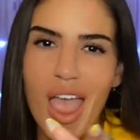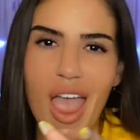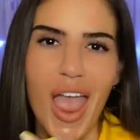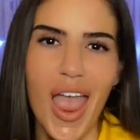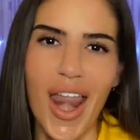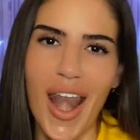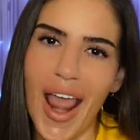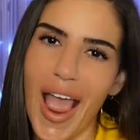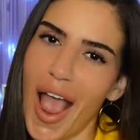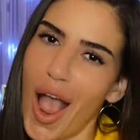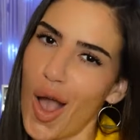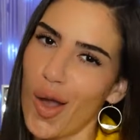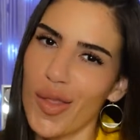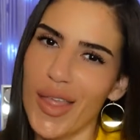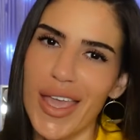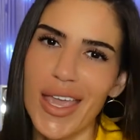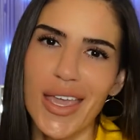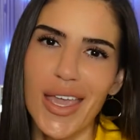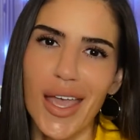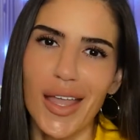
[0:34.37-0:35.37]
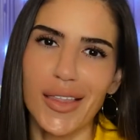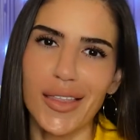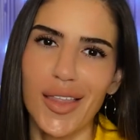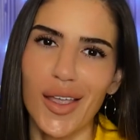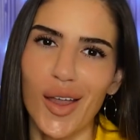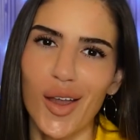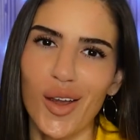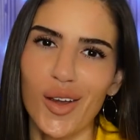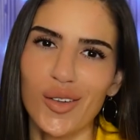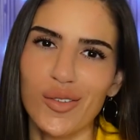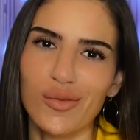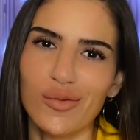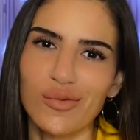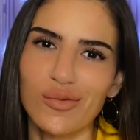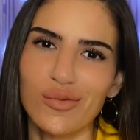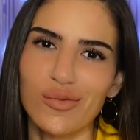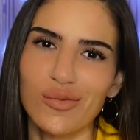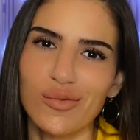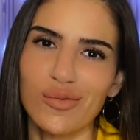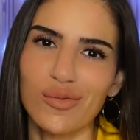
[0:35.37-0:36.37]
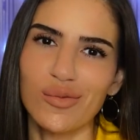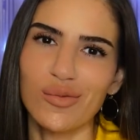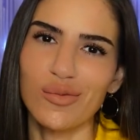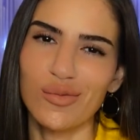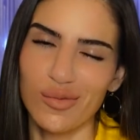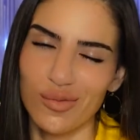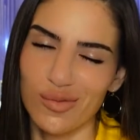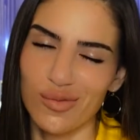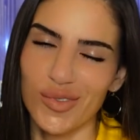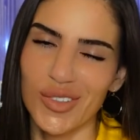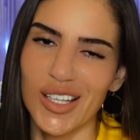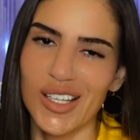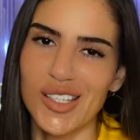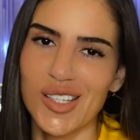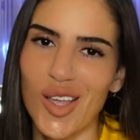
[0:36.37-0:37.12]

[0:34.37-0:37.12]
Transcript: and how they get there let's